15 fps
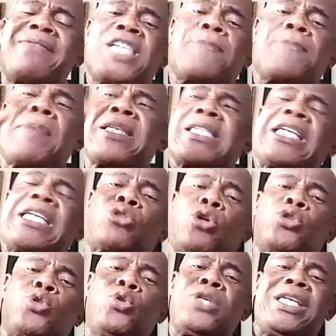this person to
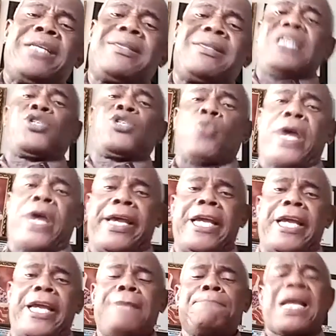do it this
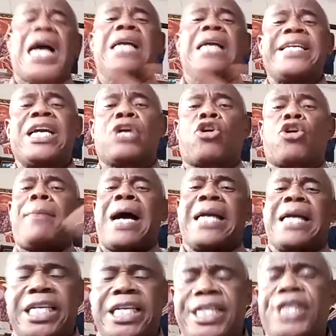way and they come and
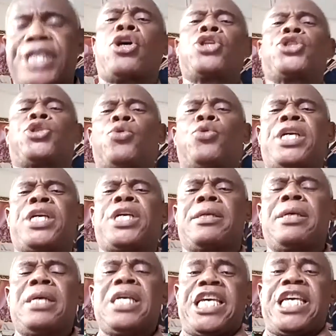they did not do it.
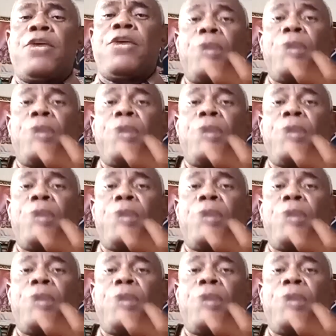If